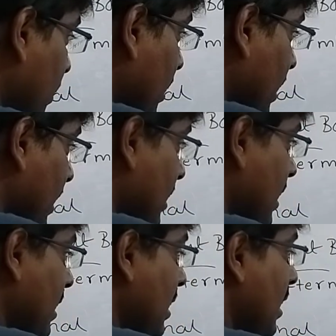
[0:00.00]

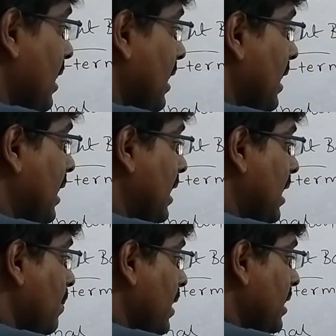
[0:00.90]

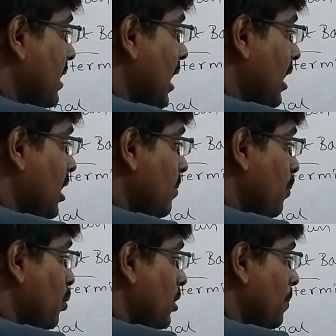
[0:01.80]
the
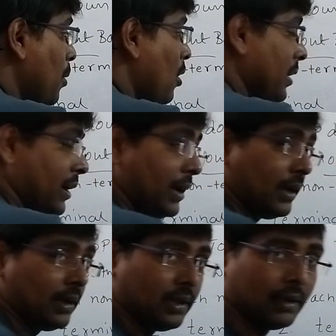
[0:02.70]
input
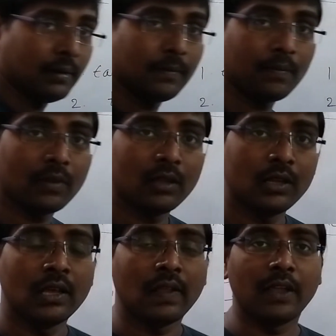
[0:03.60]
pointer.
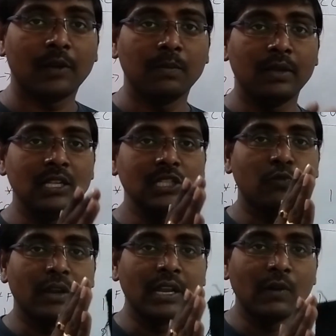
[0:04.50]
That means
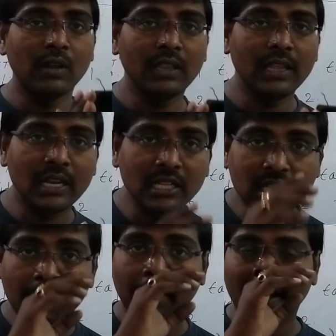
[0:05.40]
whenever there is a
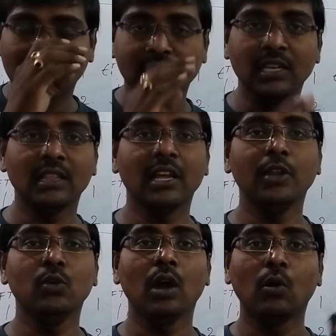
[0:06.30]
matching, then you
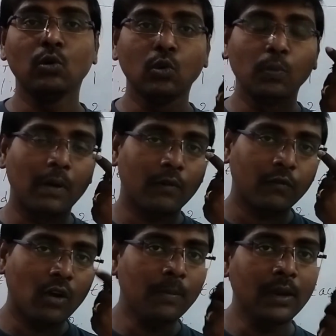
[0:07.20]
have to
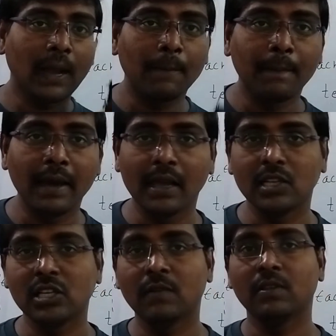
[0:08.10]
perform
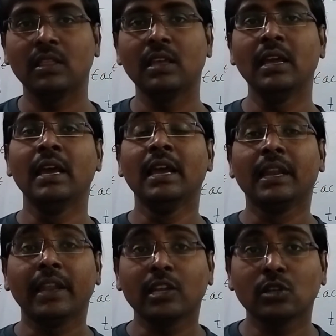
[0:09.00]
comparison with the
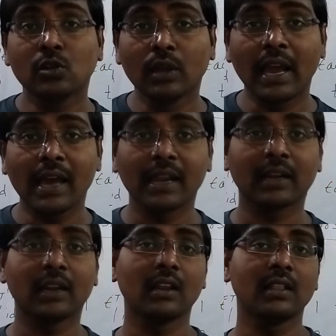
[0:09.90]
next character
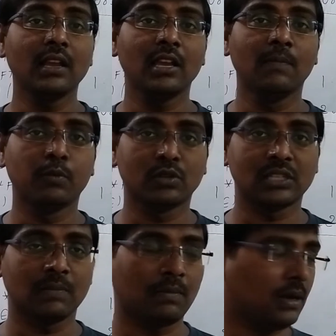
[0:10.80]
in the input
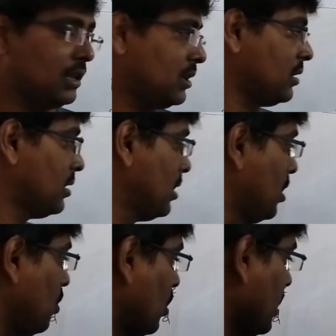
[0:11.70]
symbol.
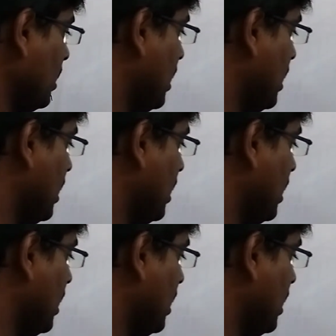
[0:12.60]
Okay.